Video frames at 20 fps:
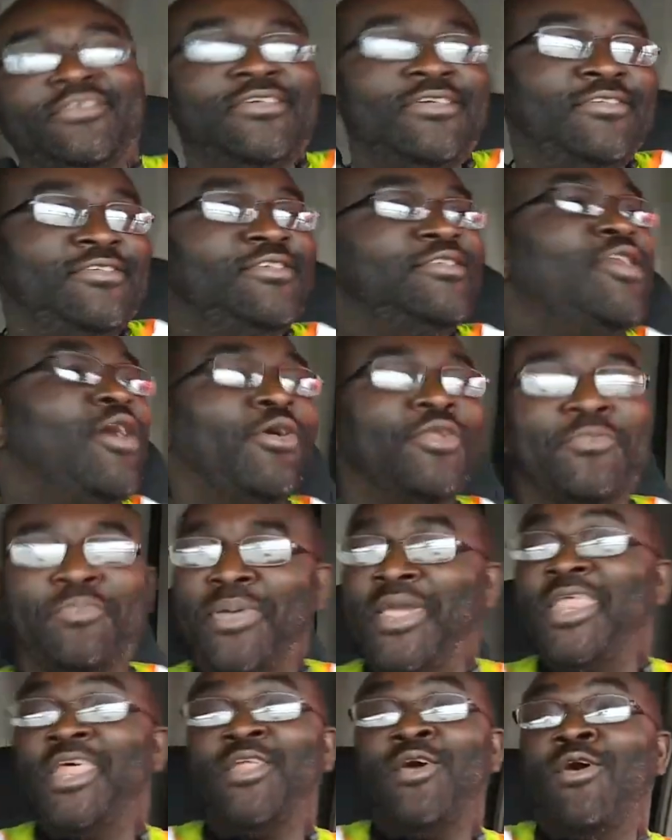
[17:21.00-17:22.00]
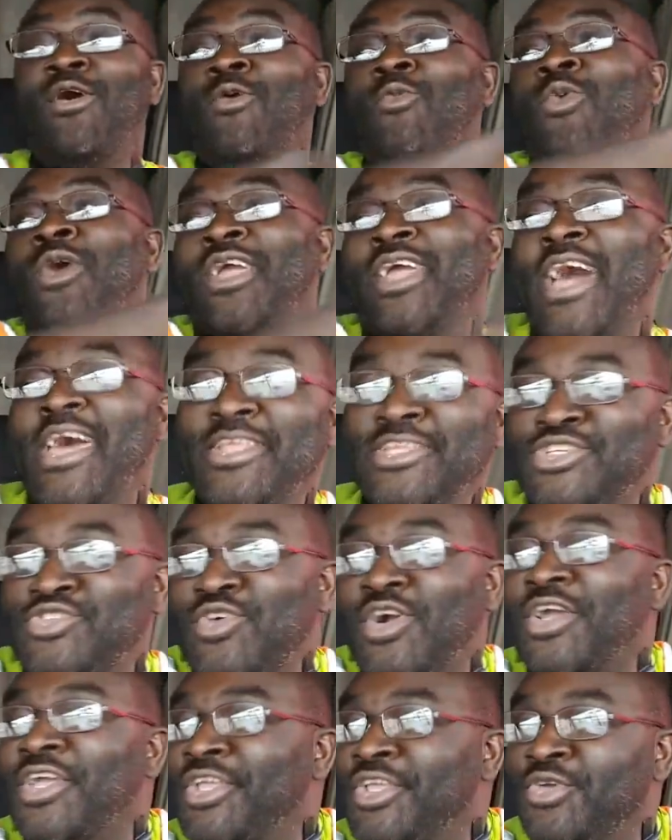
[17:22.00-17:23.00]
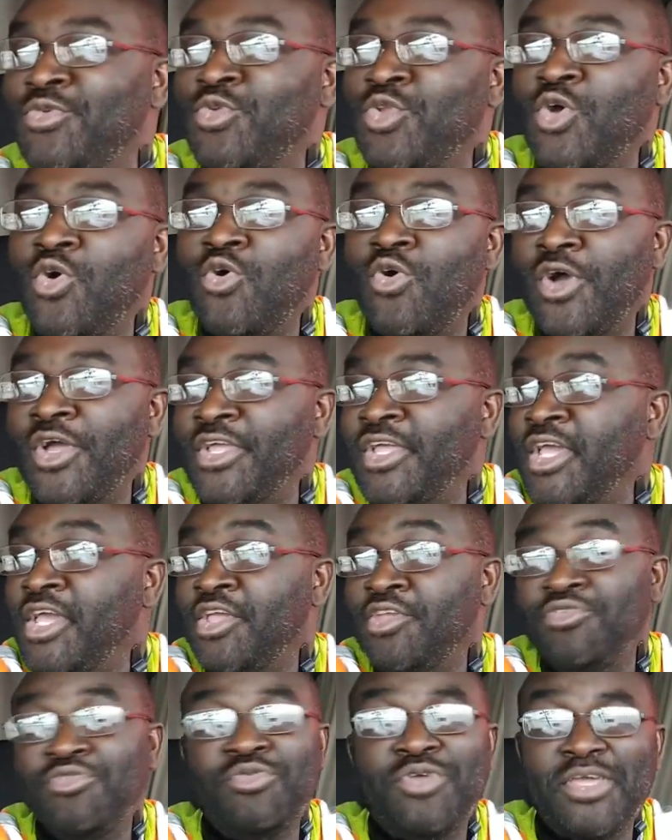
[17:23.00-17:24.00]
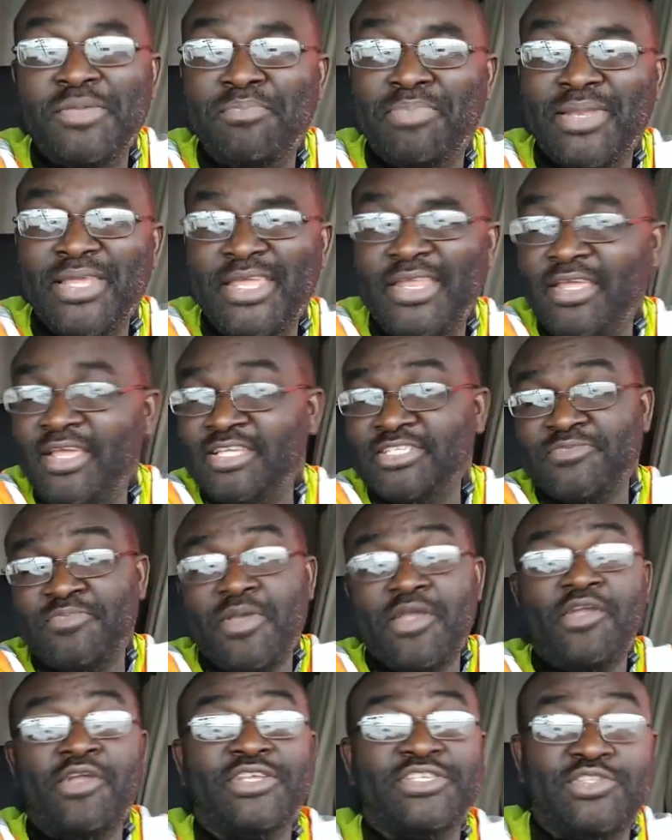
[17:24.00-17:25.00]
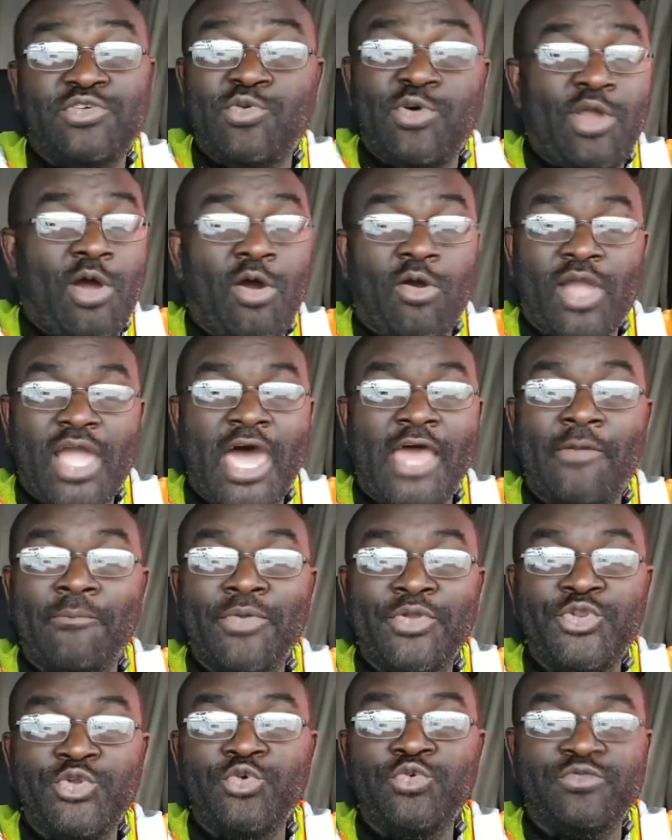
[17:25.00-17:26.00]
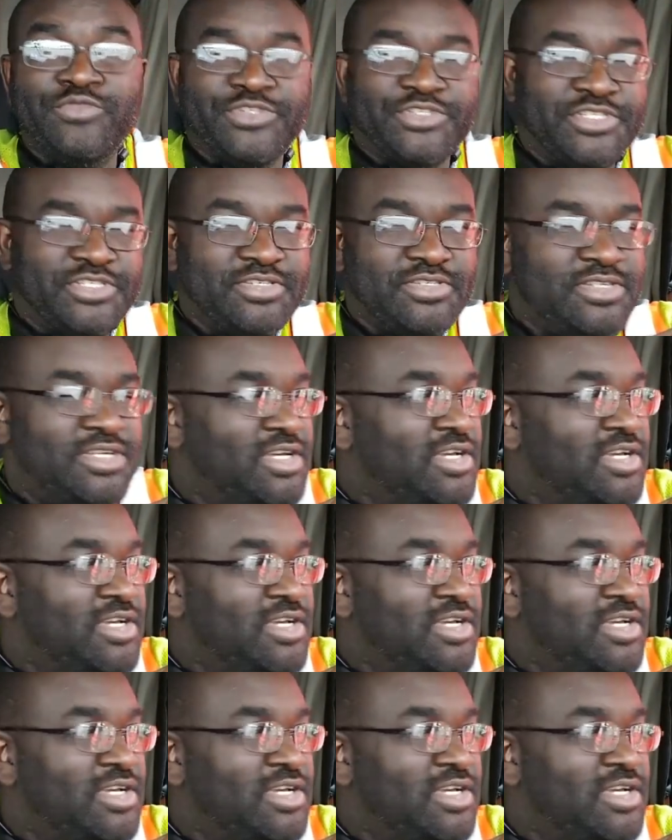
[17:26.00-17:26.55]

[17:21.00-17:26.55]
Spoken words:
you know, depending on what kind of trucking you're doing, you get plenty of experience doing all kind of maneuvers.